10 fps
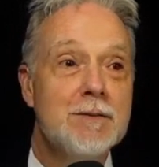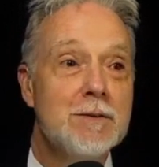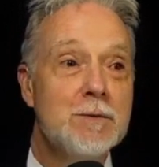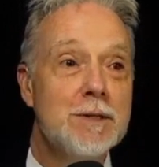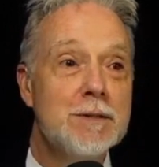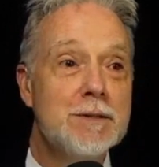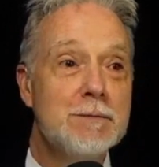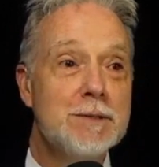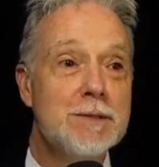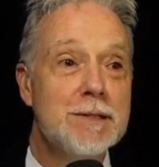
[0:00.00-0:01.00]
So when
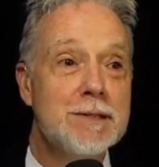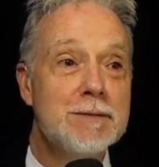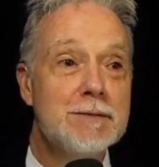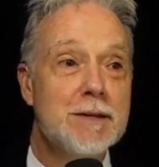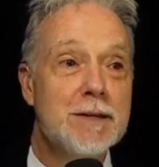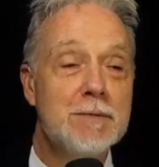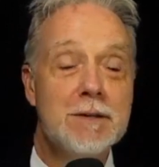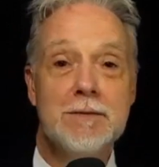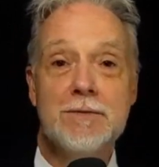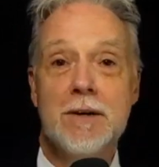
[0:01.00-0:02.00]
someone says they've got a
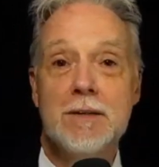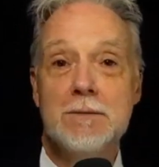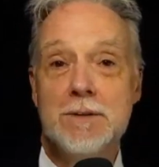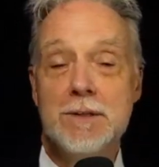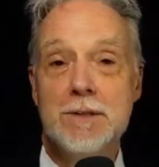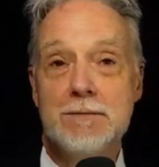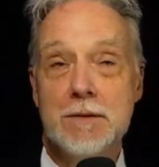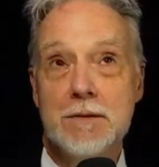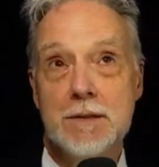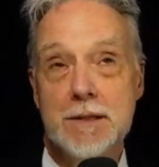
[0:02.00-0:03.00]
million followers, you
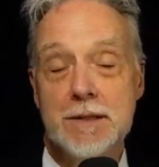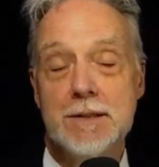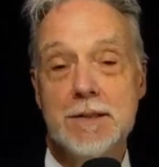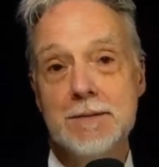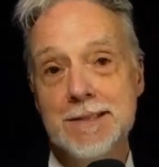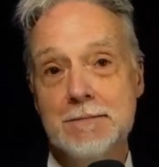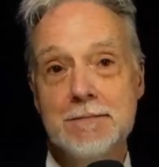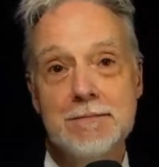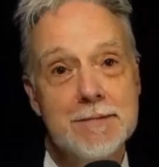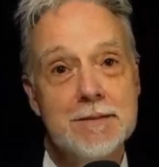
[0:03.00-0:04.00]
have to look at that and say,
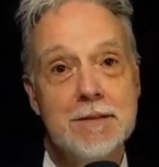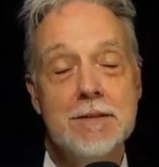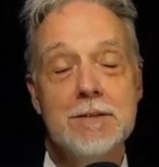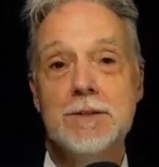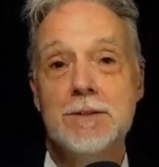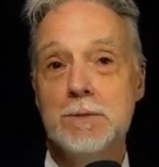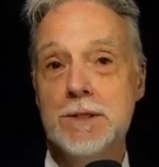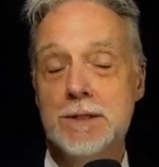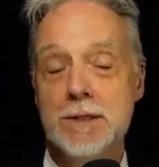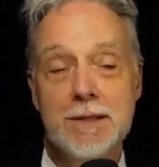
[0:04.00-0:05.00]
well, that's a little
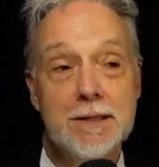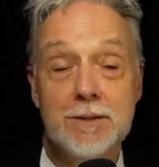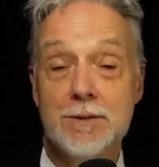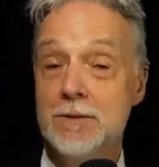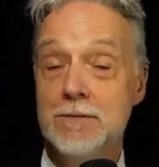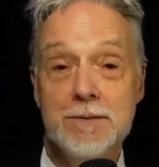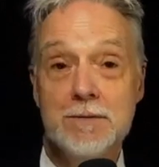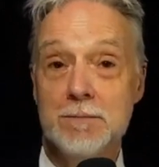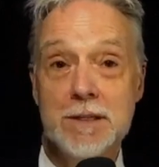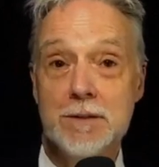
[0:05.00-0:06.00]
suspicious. And that's true of
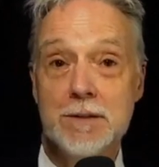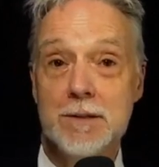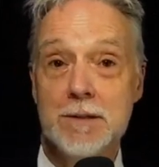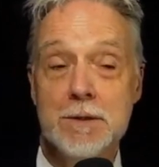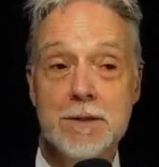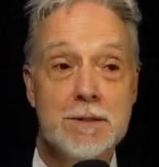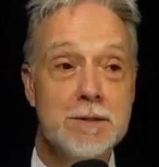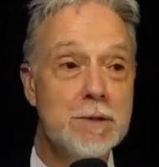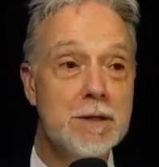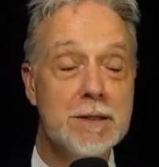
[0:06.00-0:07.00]
even the major
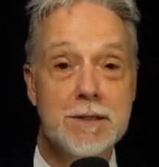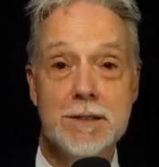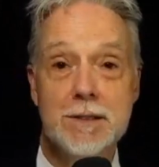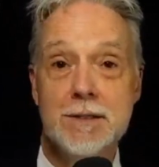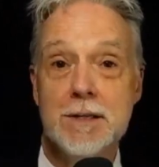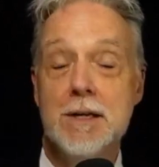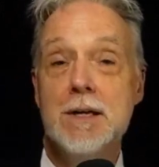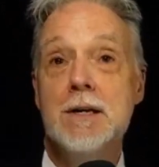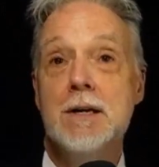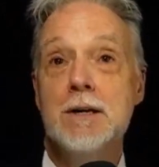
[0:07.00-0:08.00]
celebrities, the politicians,
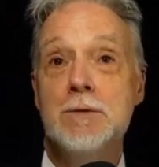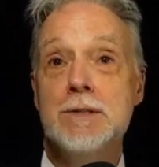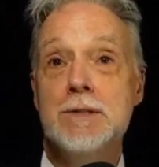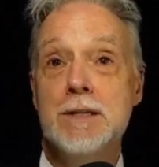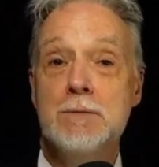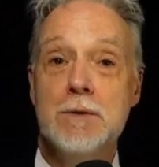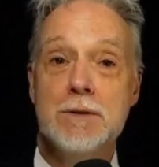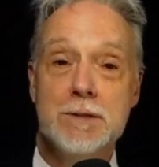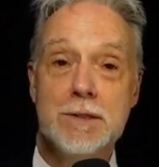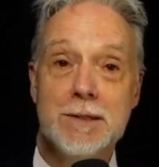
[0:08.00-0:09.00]
almost
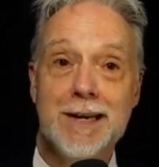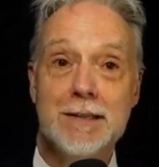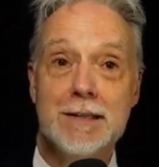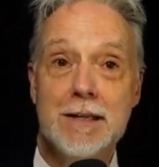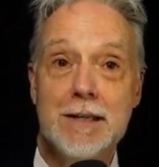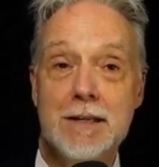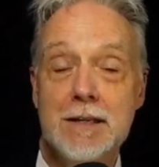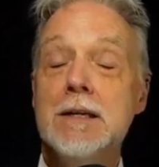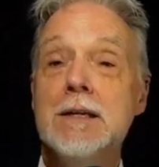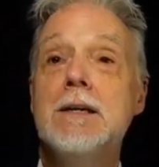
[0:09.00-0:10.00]
anyone who's in that
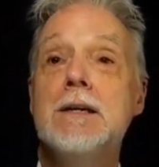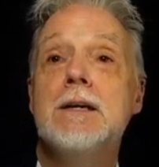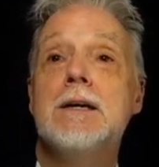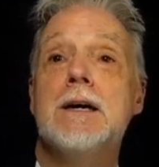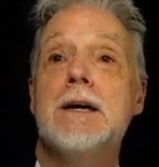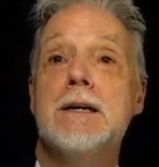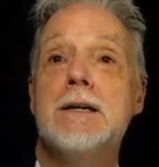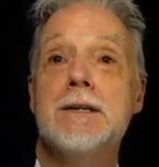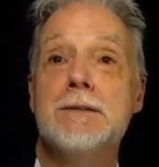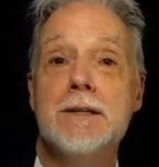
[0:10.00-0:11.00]
league uh,
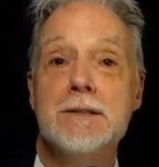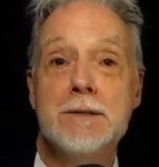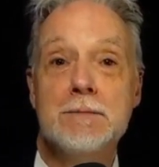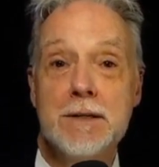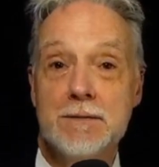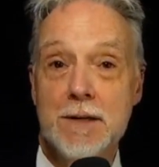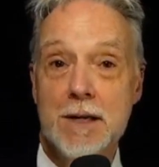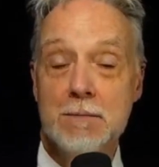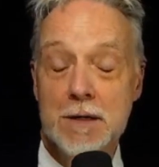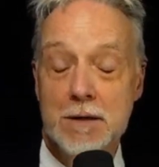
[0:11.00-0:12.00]
has got some kind of
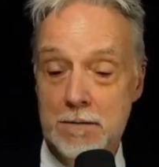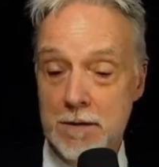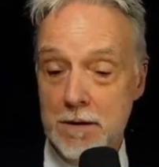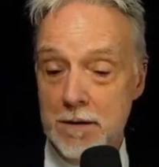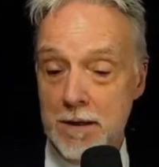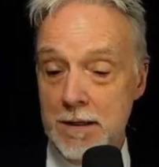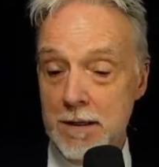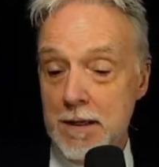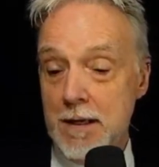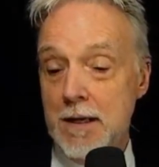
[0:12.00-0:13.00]
gaming going
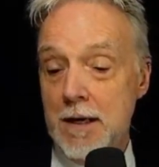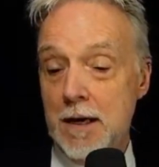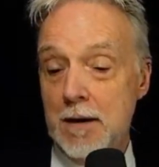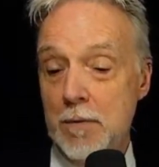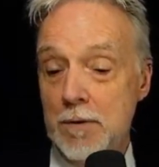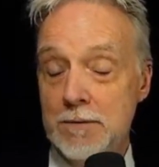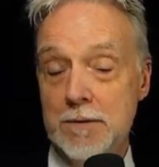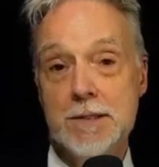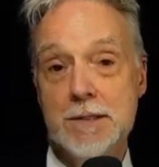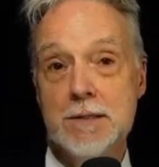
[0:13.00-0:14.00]
on. Most
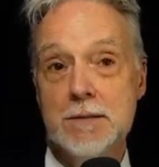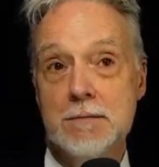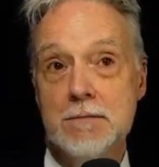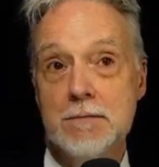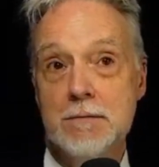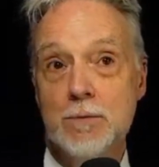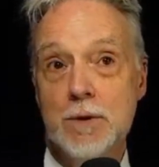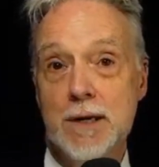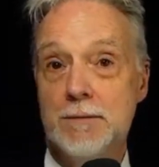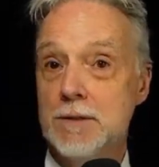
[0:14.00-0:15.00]
of us
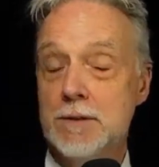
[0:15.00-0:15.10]
would have a